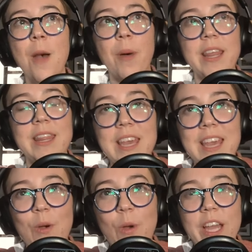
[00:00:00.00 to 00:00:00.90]
But I
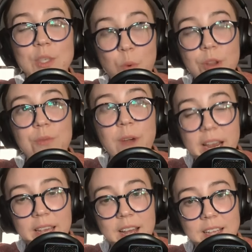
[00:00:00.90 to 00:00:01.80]
think it's worth
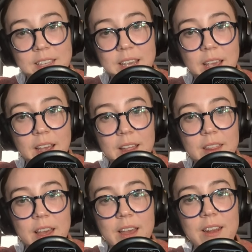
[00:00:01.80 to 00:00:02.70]
recognizing
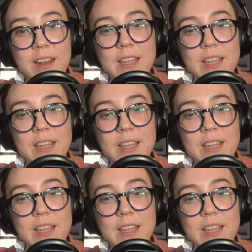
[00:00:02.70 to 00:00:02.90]
that